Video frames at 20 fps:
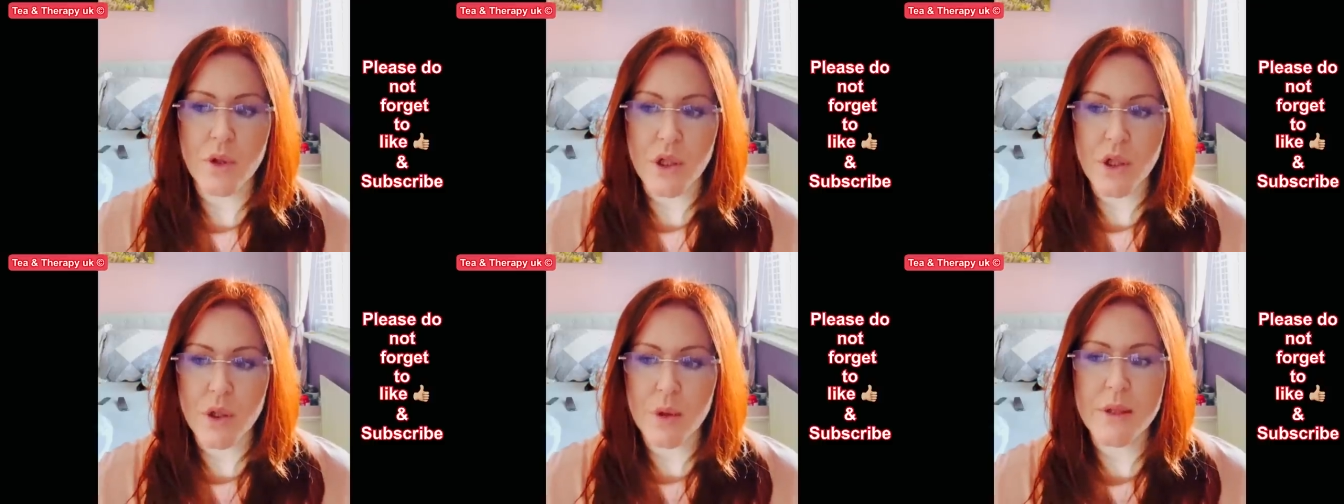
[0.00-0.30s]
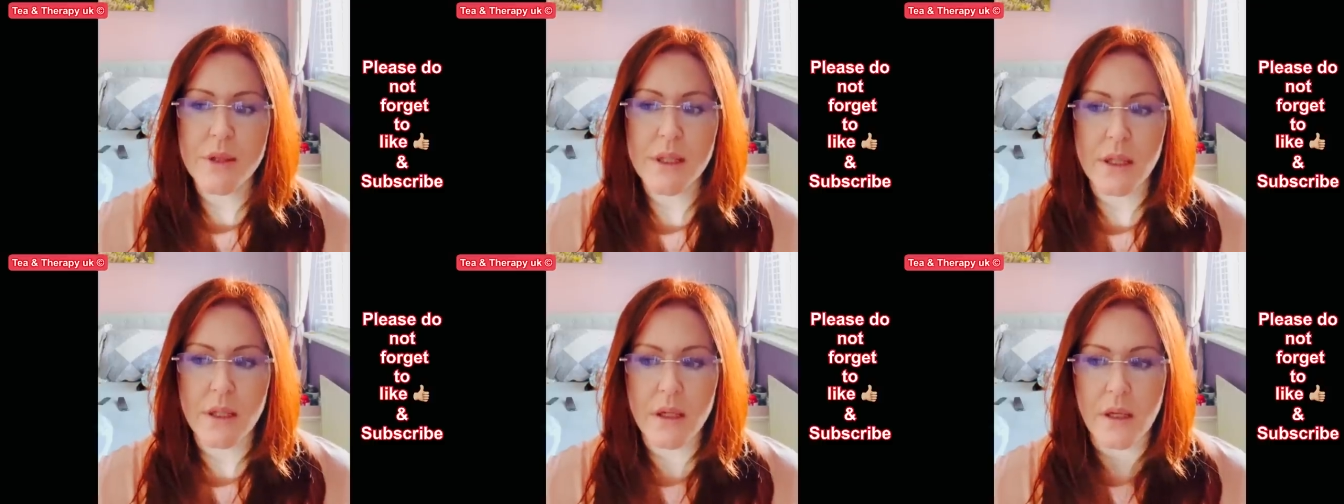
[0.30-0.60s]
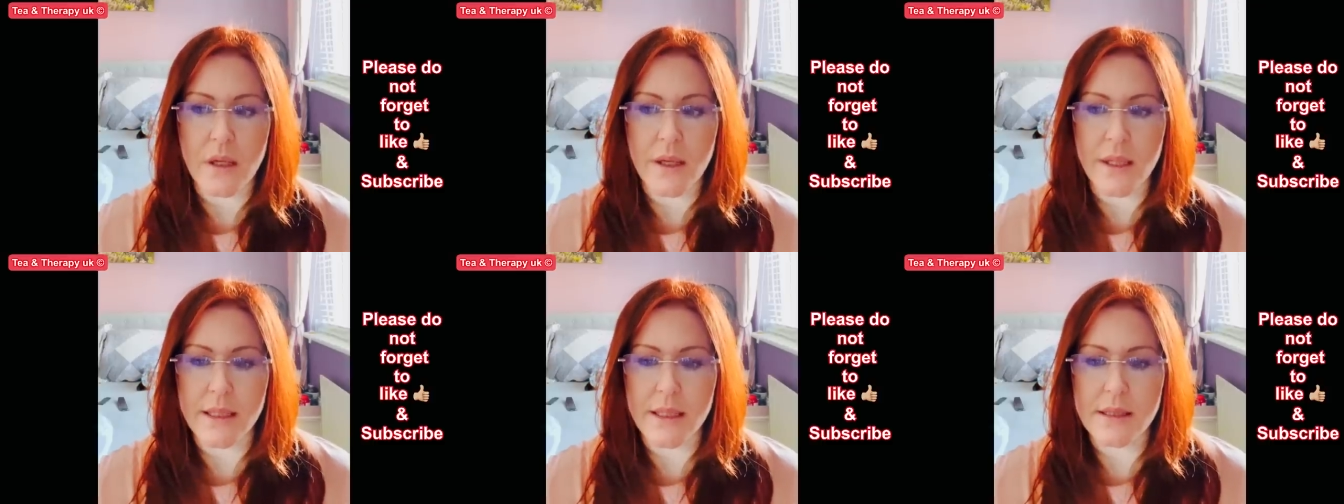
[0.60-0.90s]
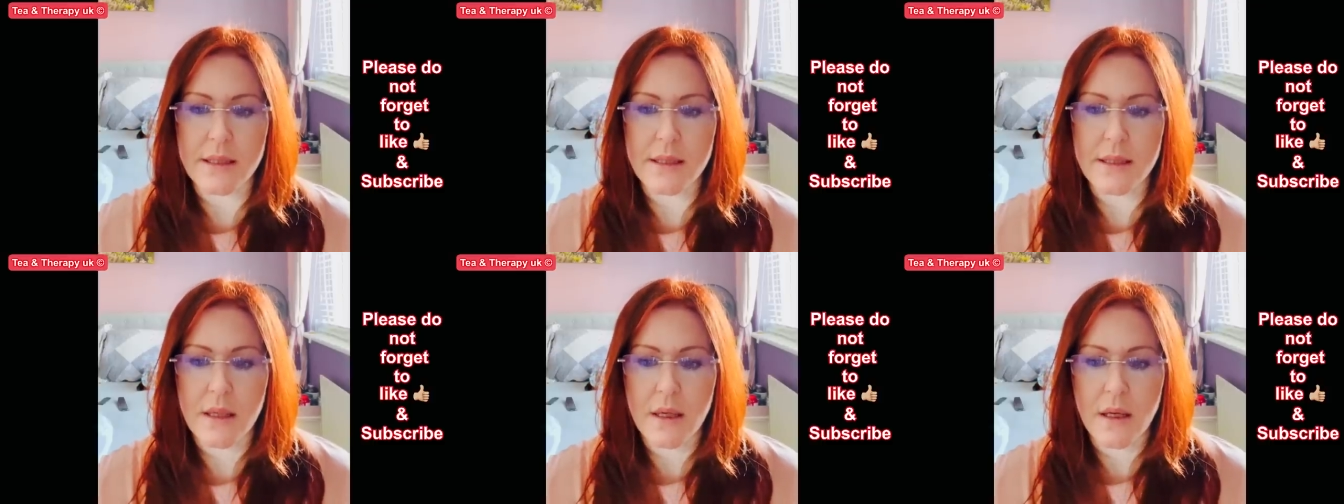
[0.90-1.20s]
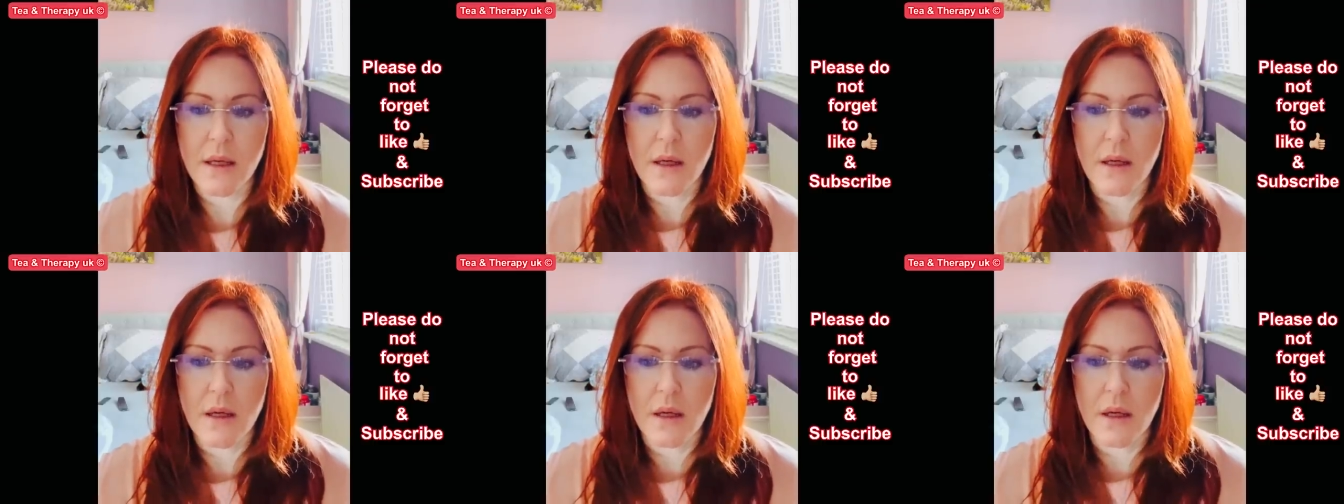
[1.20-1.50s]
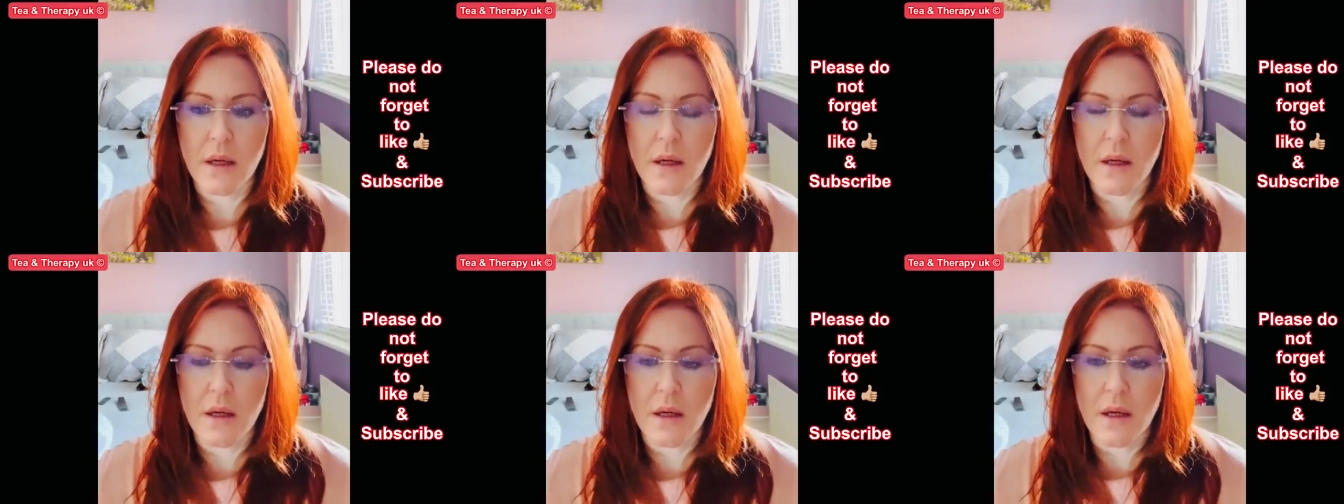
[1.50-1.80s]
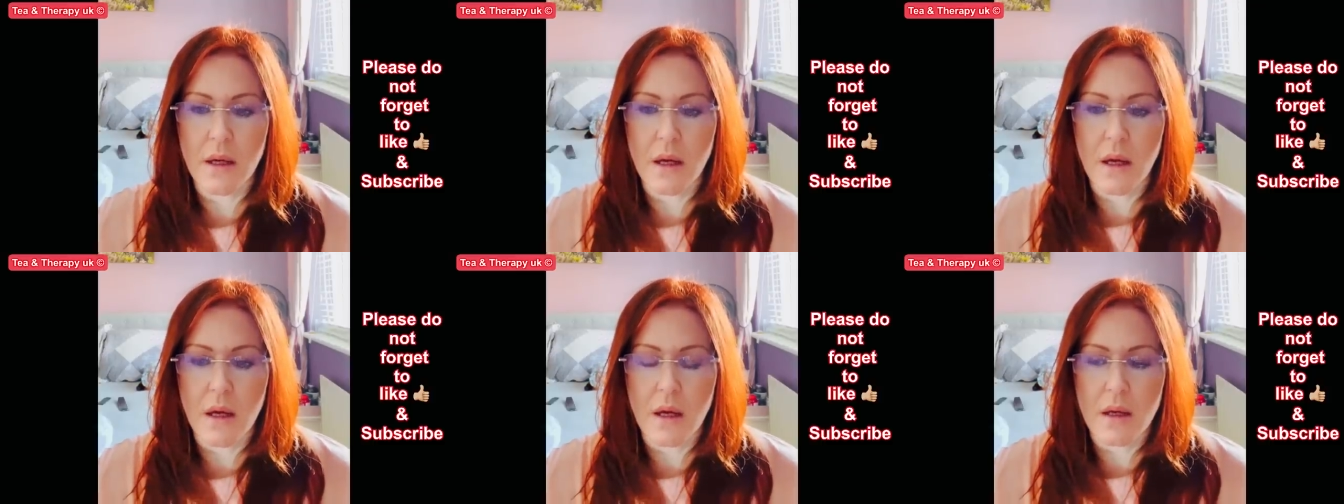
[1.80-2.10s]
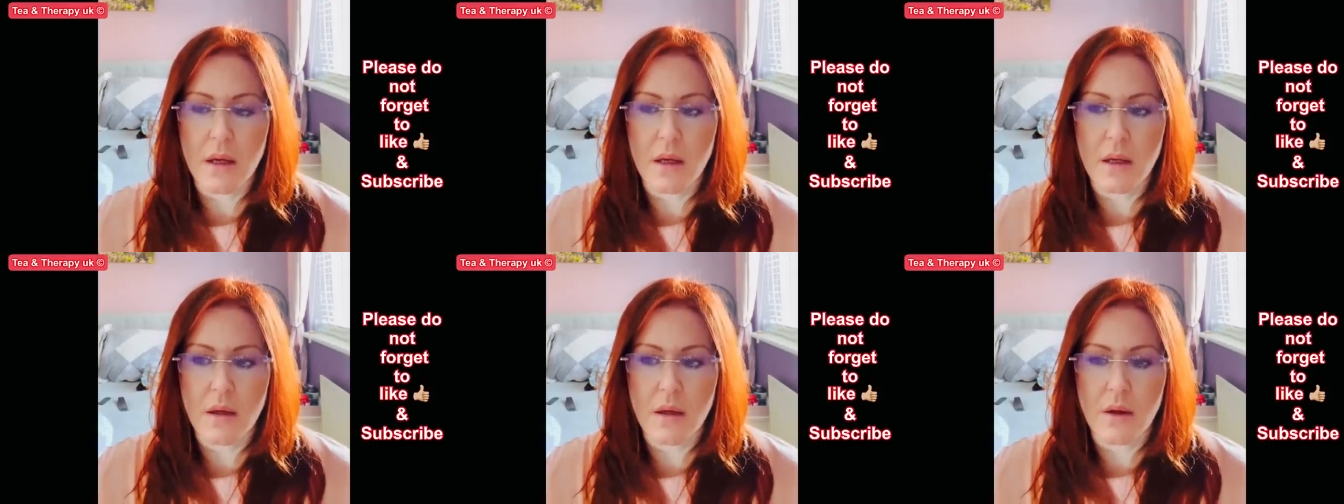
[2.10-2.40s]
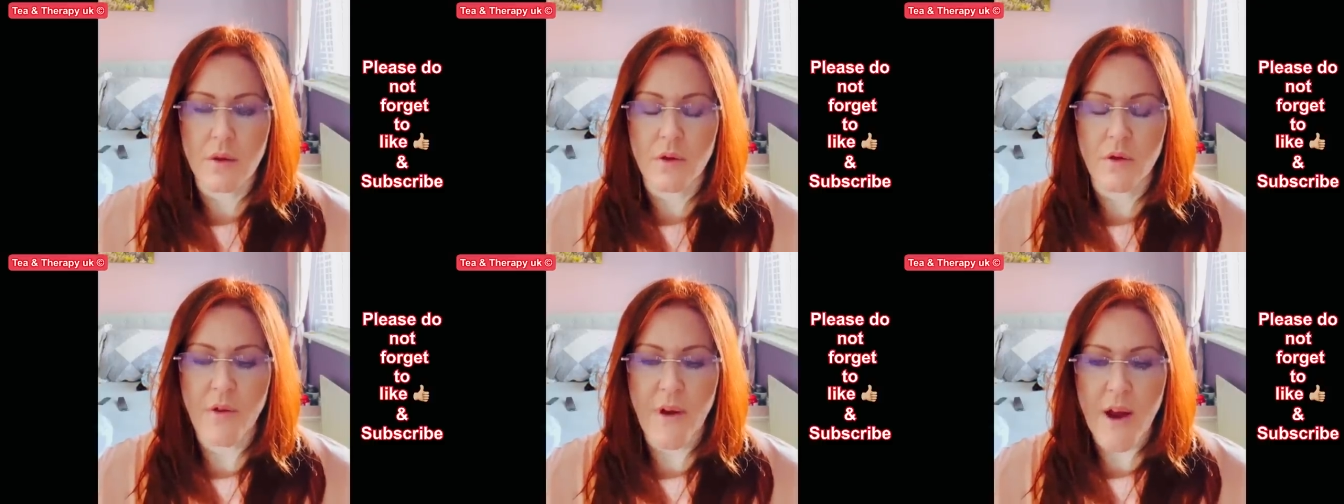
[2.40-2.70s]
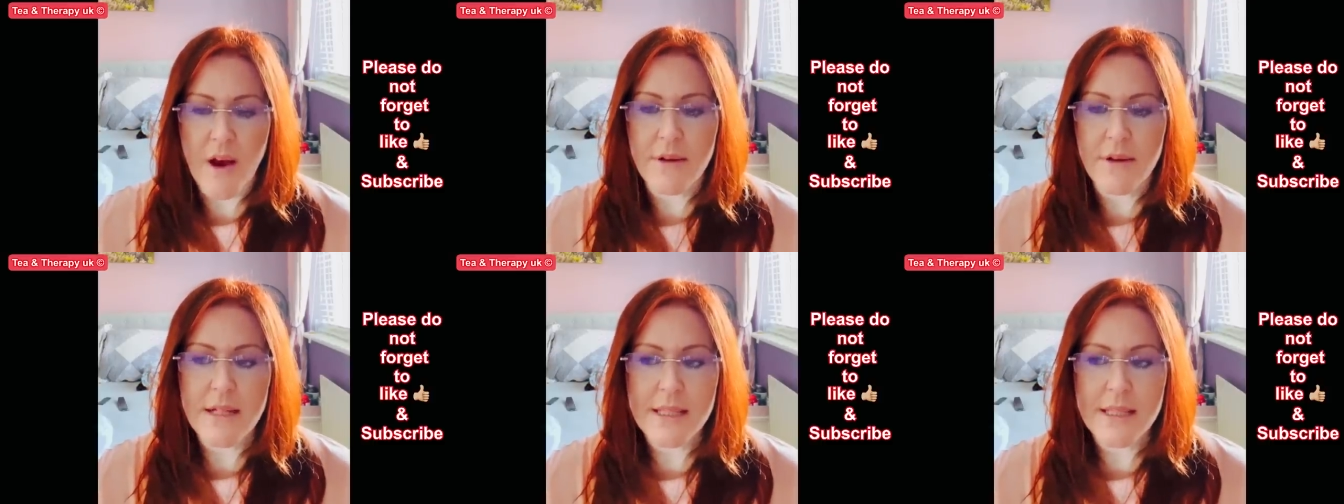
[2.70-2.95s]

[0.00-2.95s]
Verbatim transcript: utilize very